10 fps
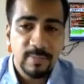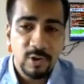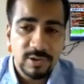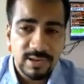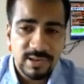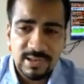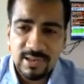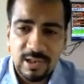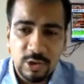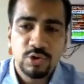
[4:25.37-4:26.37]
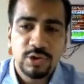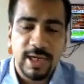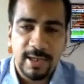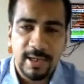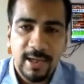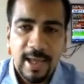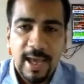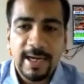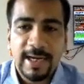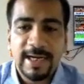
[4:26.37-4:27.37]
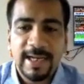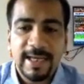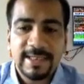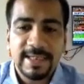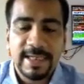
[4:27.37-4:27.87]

Because this is a huge candle and it has